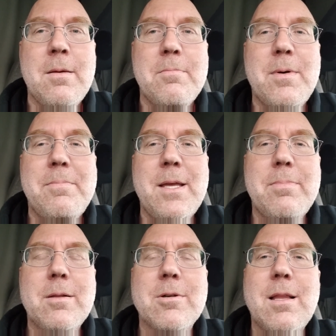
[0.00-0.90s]
But
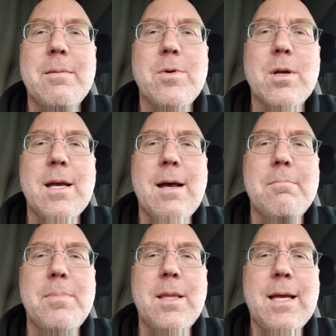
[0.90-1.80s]
people are a lot more
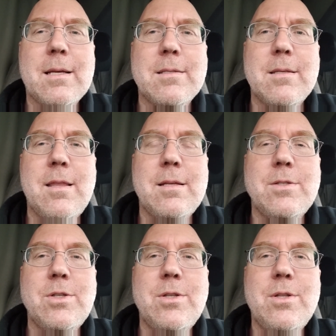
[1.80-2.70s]
complex
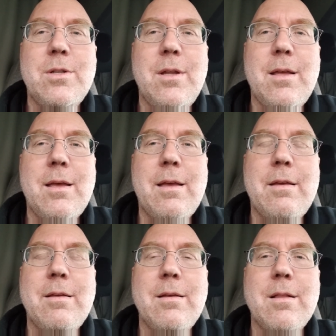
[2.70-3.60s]
than
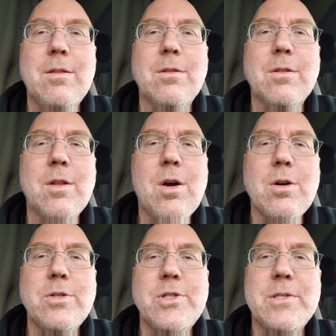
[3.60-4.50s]
a
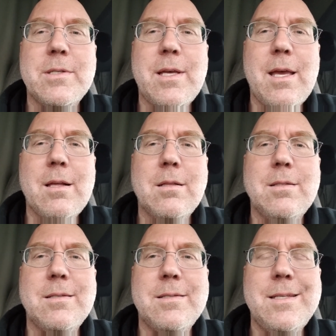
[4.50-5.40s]
large-scale
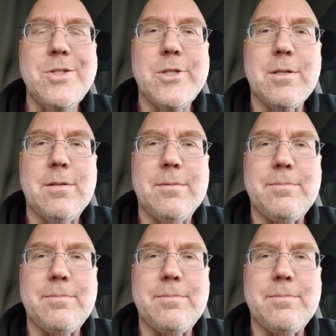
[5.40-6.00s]
decision.